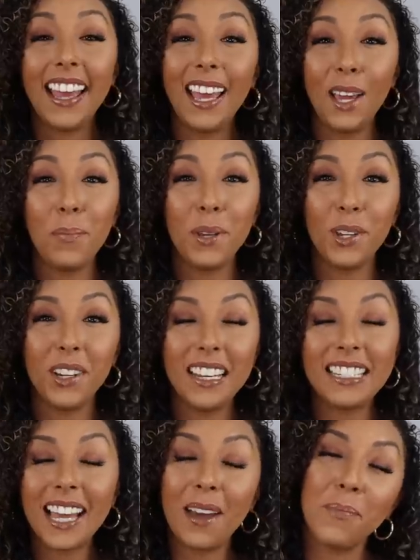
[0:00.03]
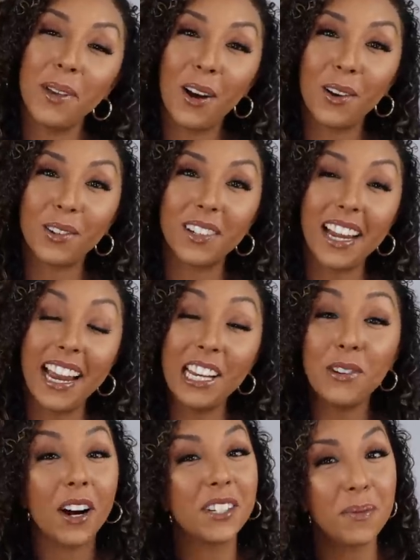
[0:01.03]
Hey beauties, I'm Bianca Renee and
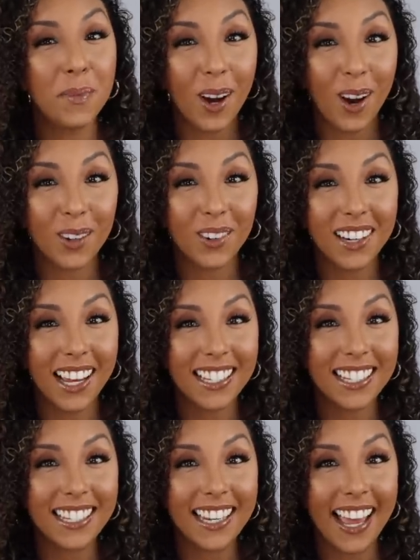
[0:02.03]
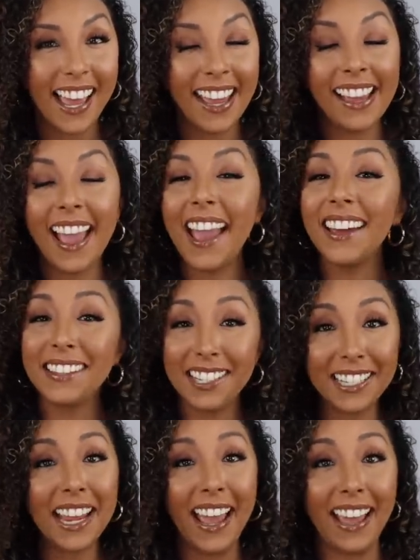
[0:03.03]
you're watching Bianca Renee today. And
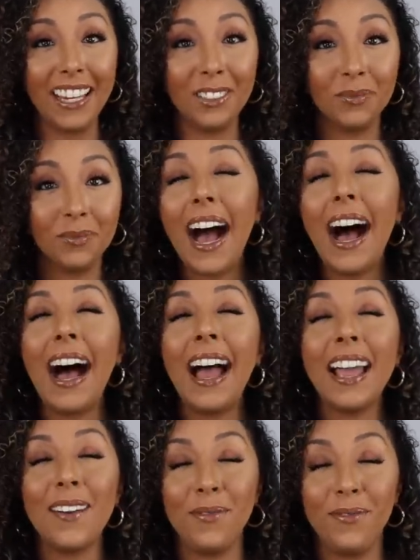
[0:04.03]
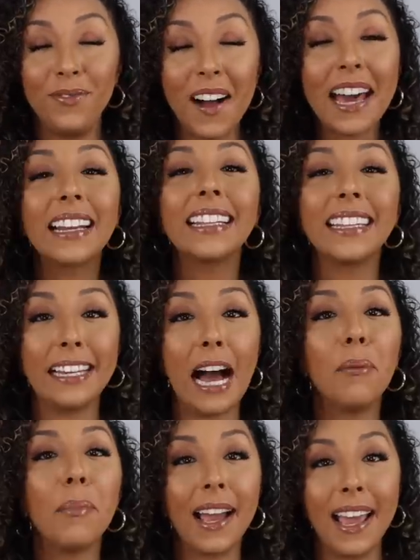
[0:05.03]
today, I finally
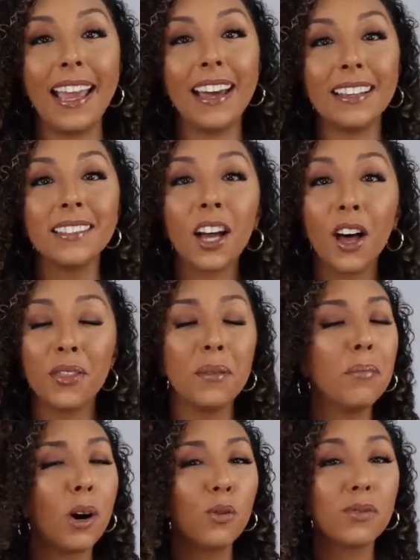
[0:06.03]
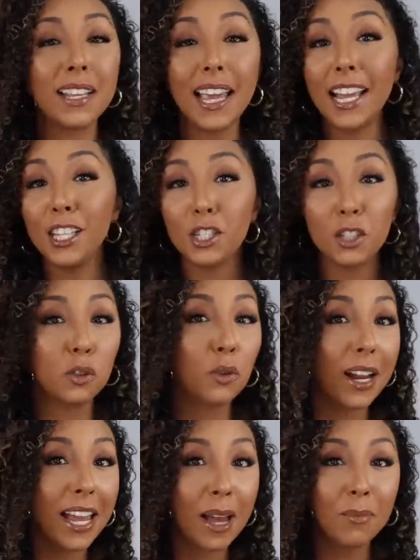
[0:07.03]
got my hands on the most
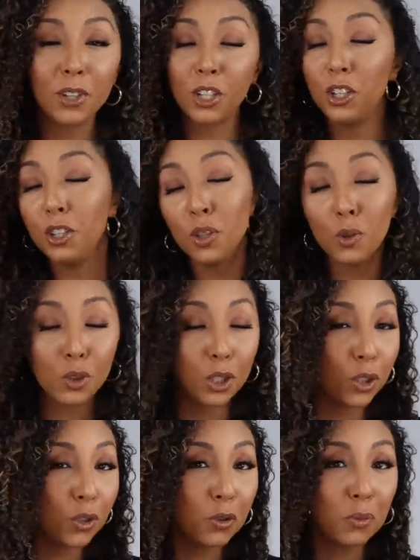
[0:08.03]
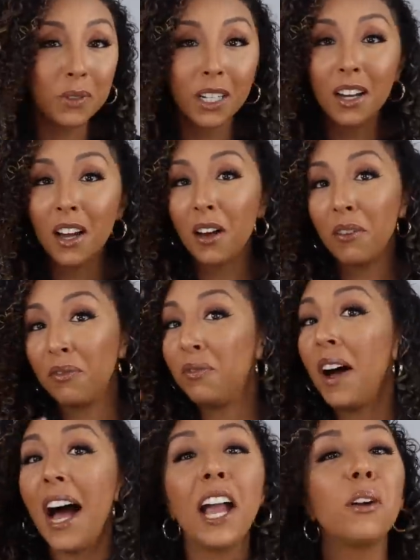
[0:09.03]
Instagrammed, YouTubed,
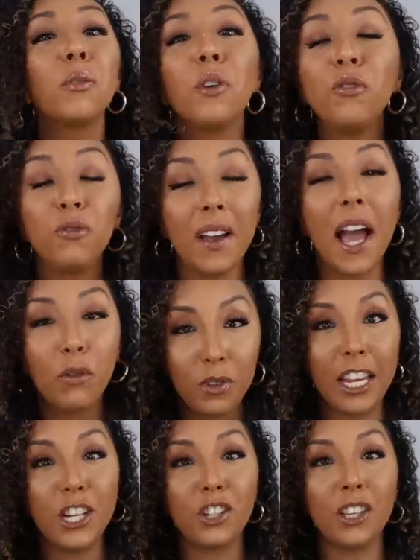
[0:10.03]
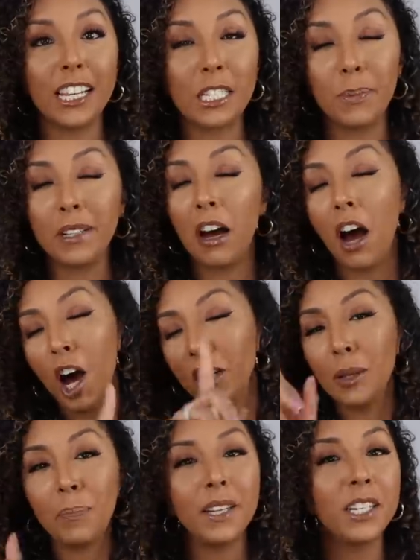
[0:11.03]
viral foundation that's been
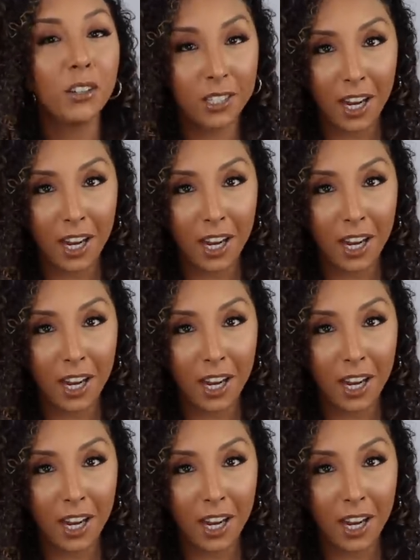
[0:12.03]
all up in your